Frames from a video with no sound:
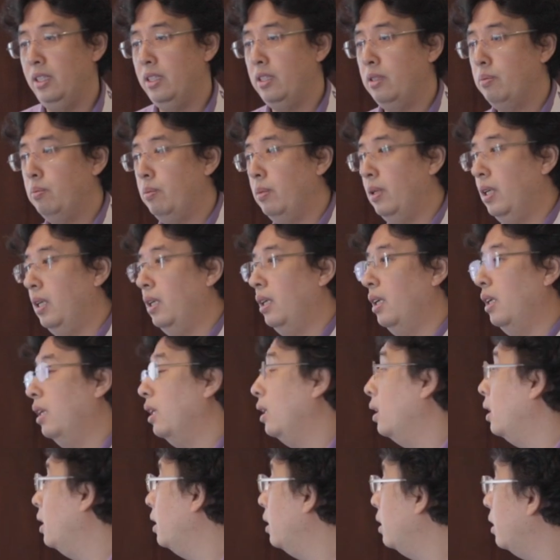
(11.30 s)
this
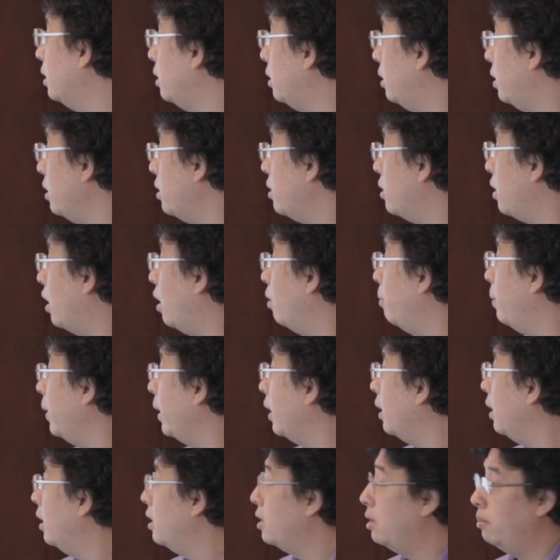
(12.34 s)

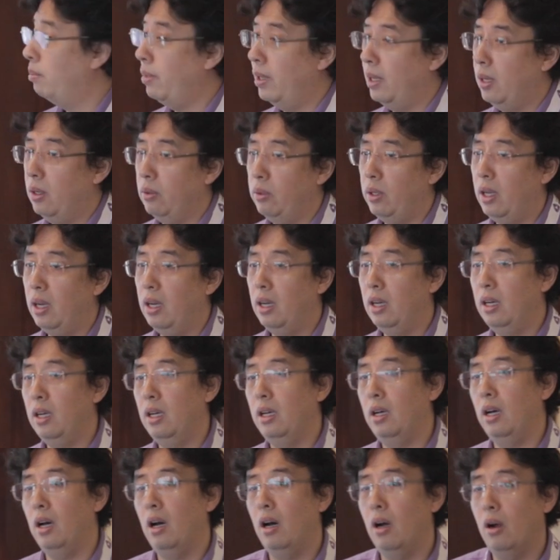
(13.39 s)
topic is about
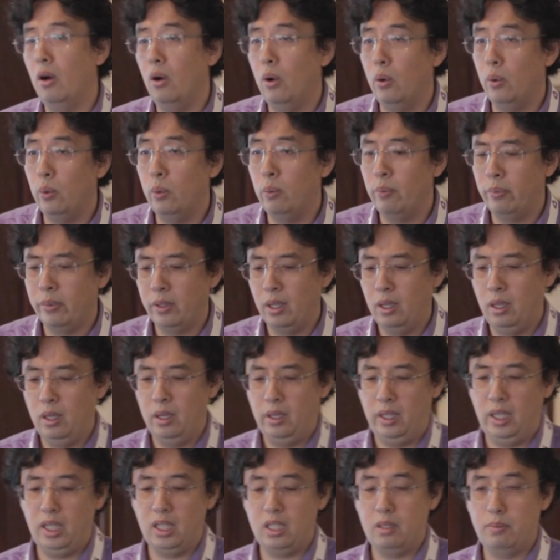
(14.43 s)
our
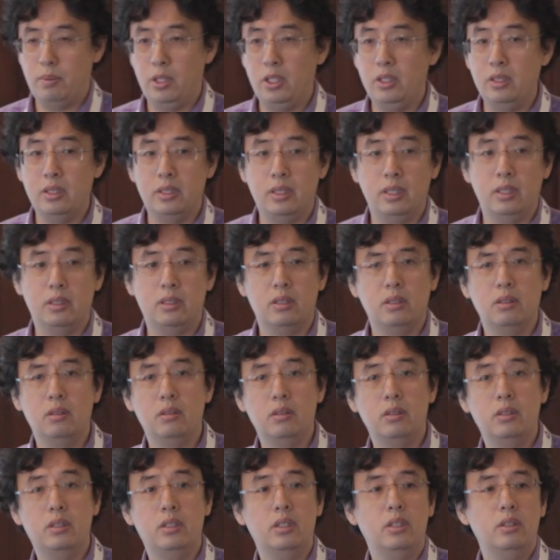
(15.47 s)
experiences.
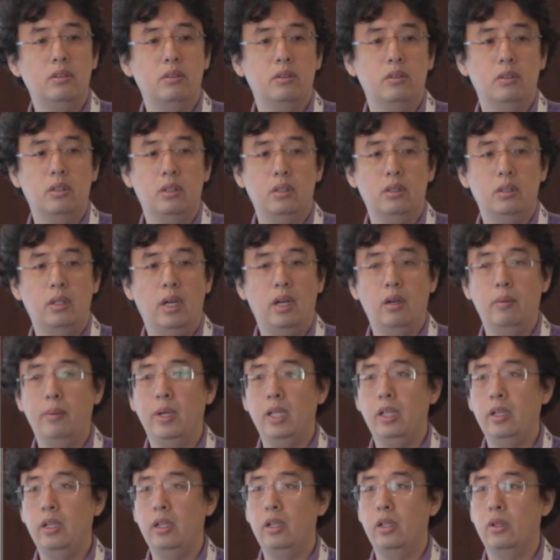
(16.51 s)
Is that
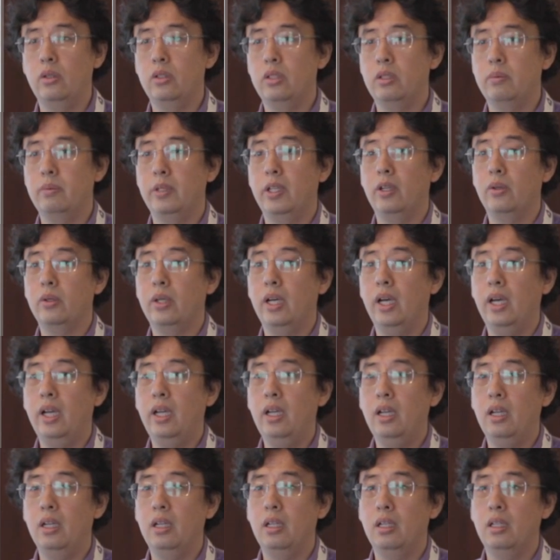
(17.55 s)
everybody hears me
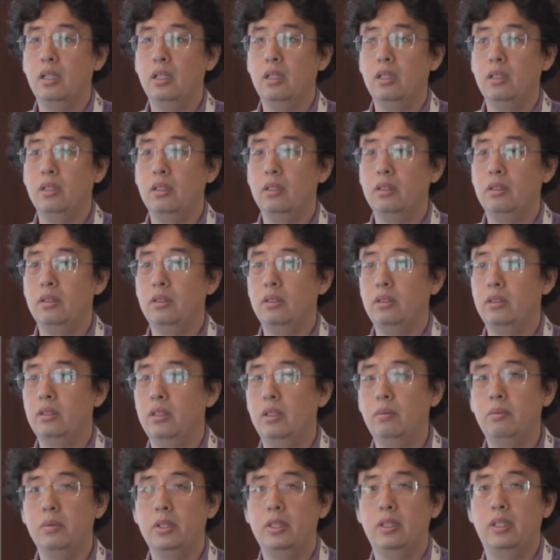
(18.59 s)
okay? It
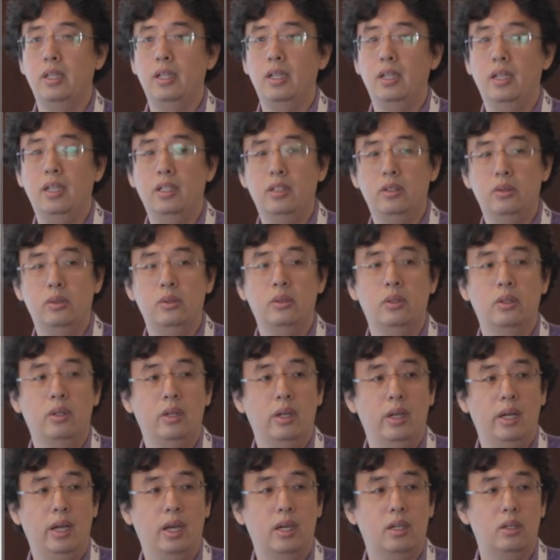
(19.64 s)
seems a little
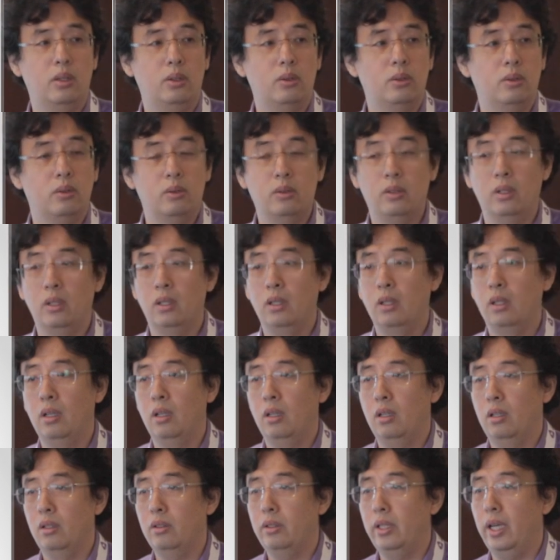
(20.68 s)
echo.
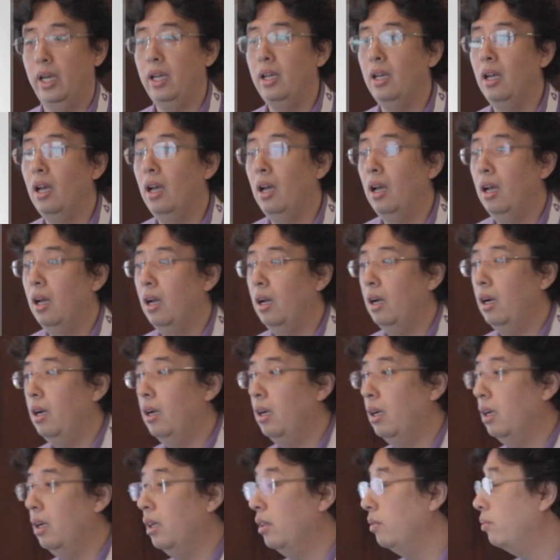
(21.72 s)
Okay.
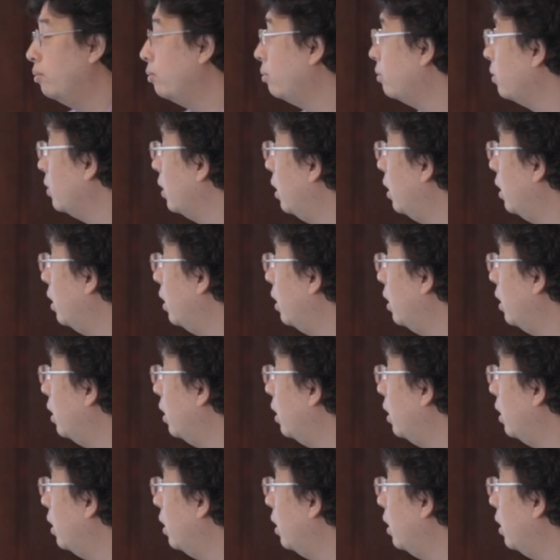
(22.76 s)
Uh,